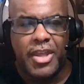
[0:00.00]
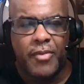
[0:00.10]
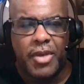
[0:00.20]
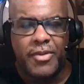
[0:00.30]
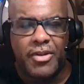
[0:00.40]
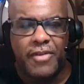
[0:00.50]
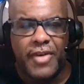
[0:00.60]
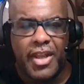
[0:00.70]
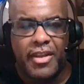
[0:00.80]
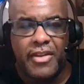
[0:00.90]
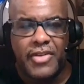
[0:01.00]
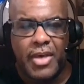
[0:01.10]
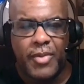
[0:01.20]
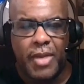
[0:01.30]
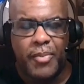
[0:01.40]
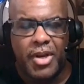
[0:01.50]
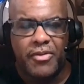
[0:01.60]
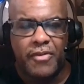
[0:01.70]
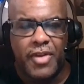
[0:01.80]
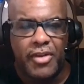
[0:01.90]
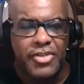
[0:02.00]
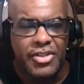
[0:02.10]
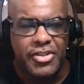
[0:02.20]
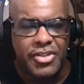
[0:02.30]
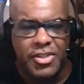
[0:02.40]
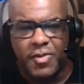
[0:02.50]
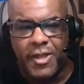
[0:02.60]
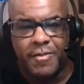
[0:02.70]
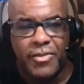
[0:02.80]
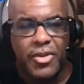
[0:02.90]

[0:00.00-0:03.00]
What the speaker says: That way you'll be notified anytime when I put a new video such as this one.